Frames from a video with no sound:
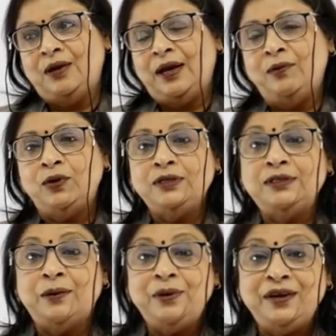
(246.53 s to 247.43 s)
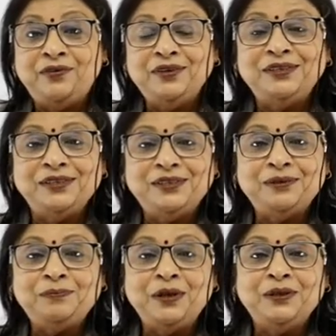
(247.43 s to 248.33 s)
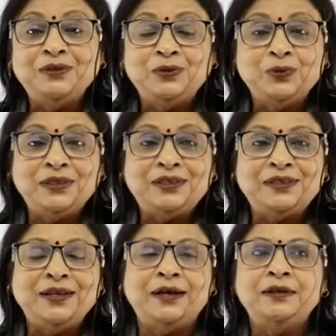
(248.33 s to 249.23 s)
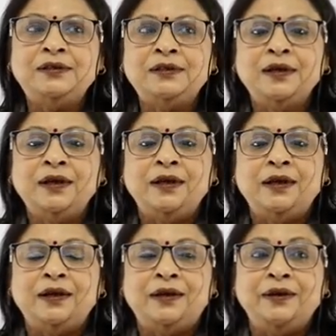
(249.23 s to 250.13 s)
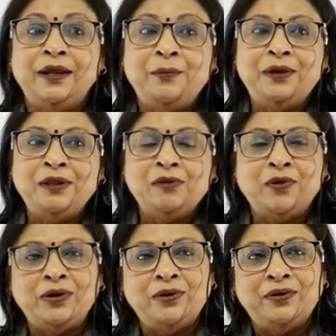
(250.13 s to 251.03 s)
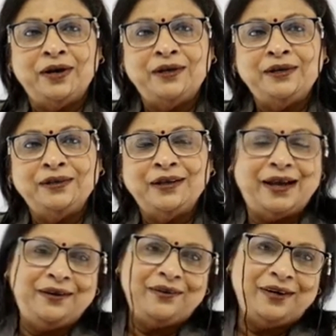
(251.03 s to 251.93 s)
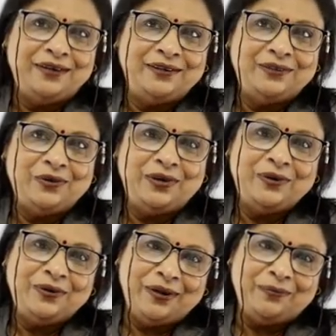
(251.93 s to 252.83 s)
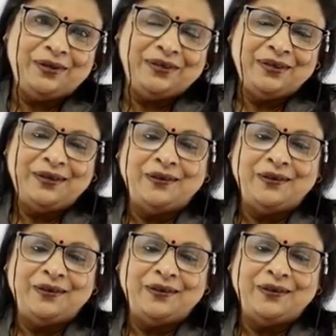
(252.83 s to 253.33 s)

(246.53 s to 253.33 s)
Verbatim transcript: And what is double entry system students? That is uh, debit is equal to credit and credit is equal to debit.